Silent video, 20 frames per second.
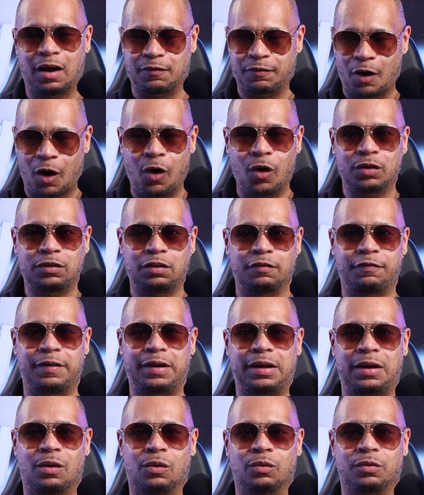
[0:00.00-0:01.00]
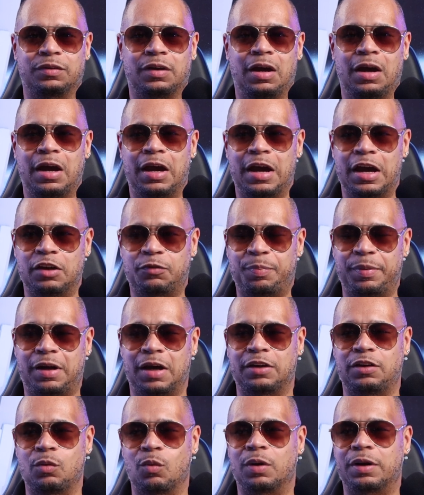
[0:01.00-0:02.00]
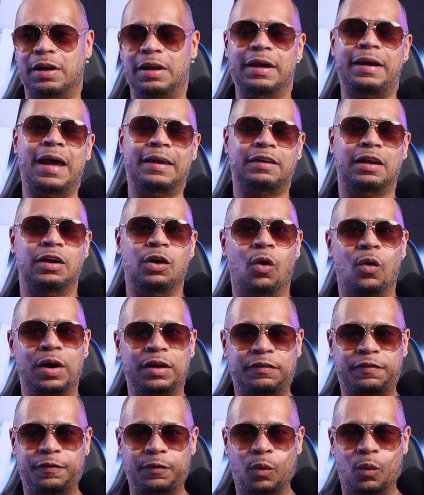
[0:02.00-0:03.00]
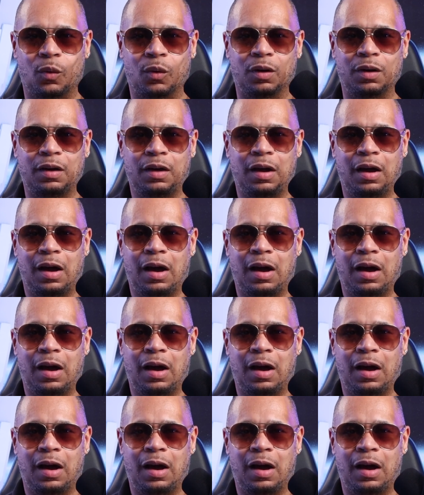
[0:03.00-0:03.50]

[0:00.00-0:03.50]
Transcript: of all your videos, is because you want to look at the noise floor.